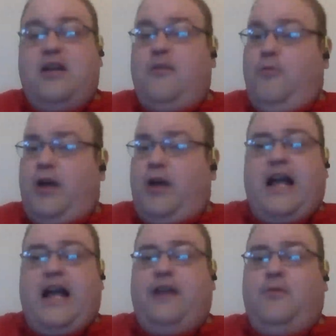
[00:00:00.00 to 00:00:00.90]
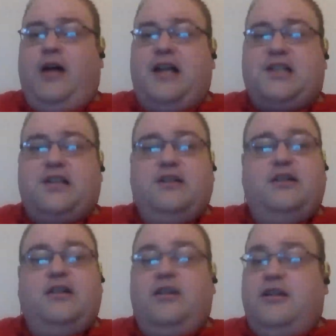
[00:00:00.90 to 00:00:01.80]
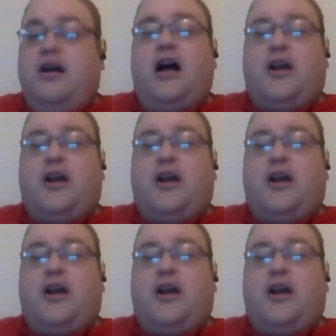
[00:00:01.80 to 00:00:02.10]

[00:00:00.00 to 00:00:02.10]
And what a night it was. A